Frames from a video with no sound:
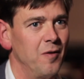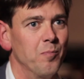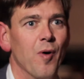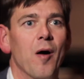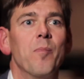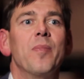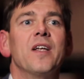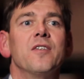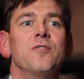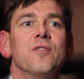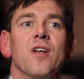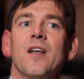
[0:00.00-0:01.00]
bump
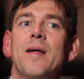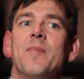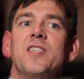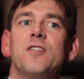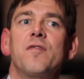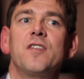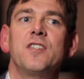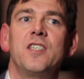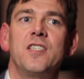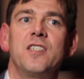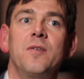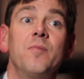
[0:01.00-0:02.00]
into the limits of the
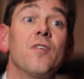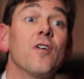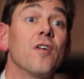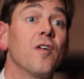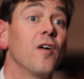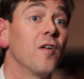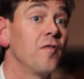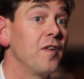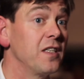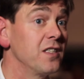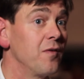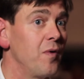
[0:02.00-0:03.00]
system, or
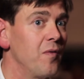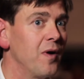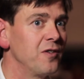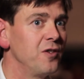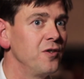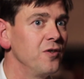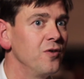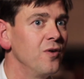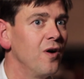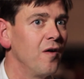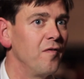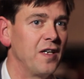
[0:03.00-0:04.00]
things that we want to
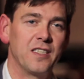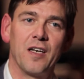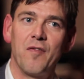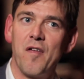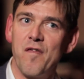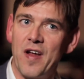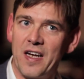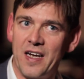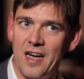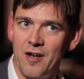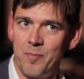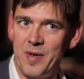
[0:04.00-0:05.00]
do, or things that we think
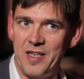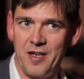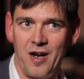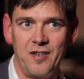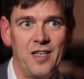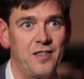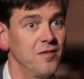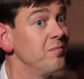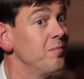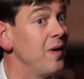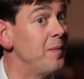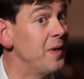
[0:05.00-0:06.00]
cannot be done that
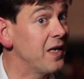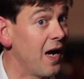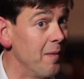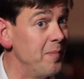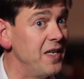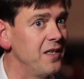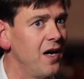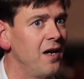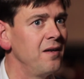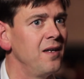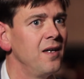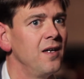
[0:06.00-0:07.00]
maybe can be
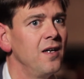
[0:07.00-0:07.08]
done.